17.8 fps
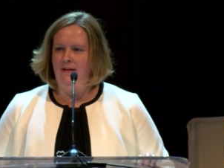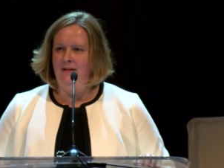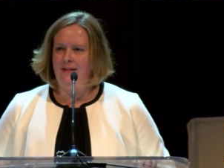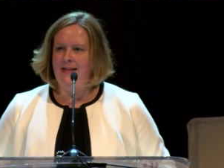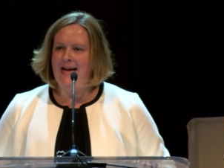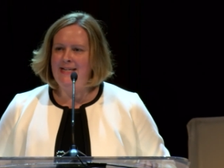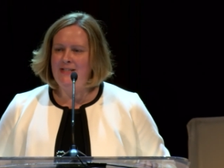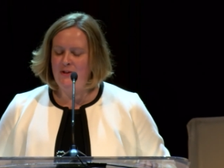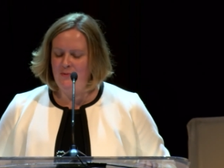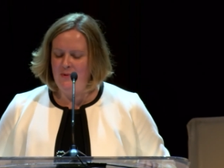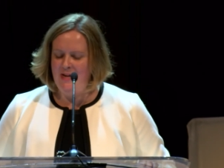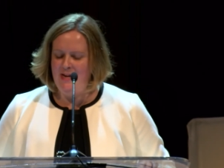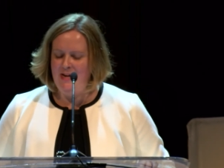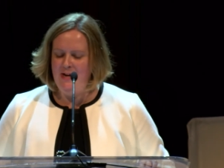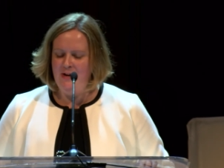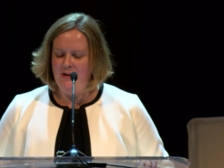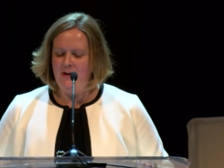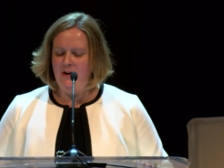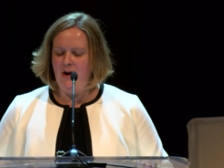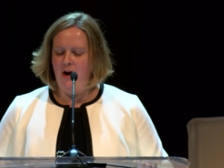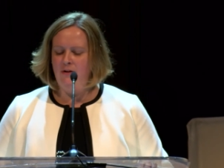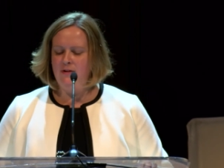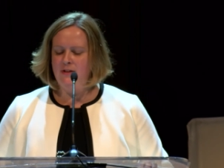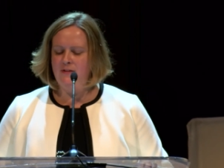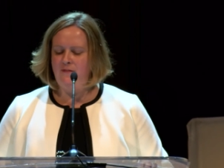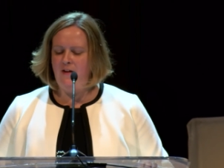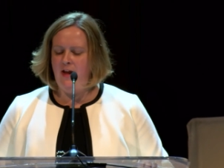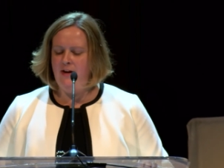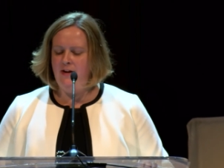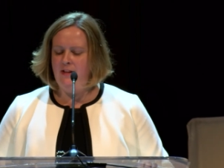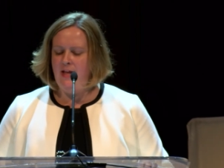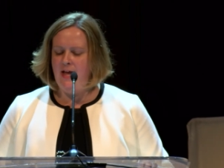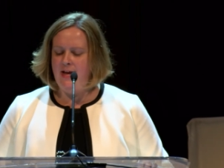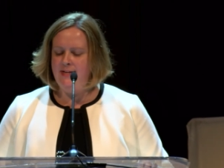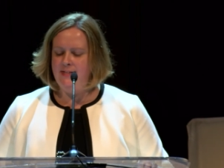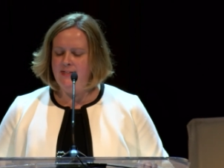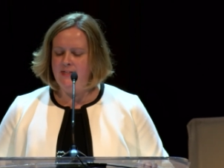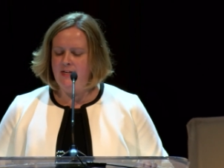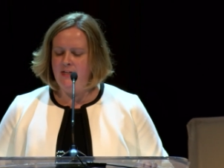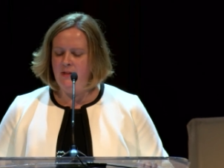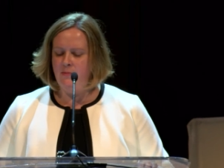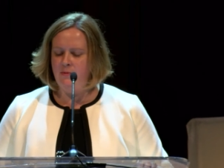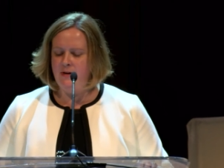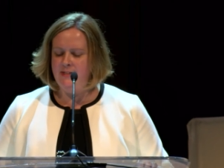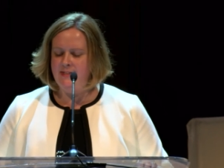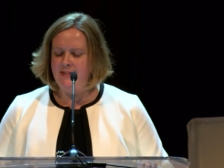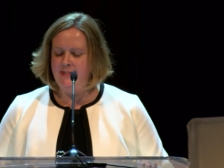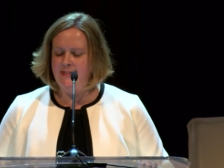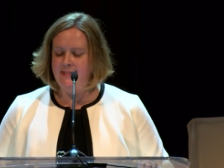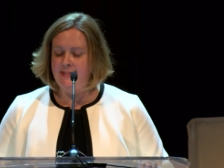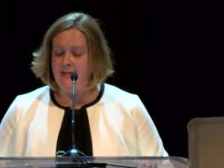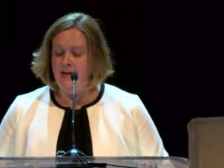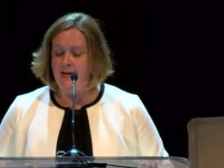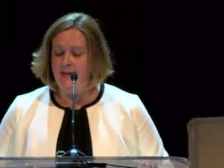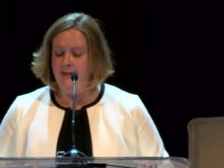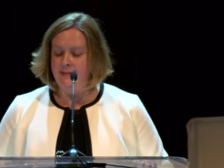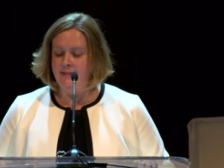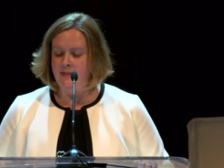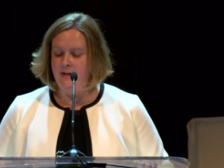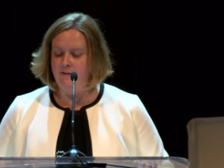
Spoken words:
Last week, Congress finalized and the President signed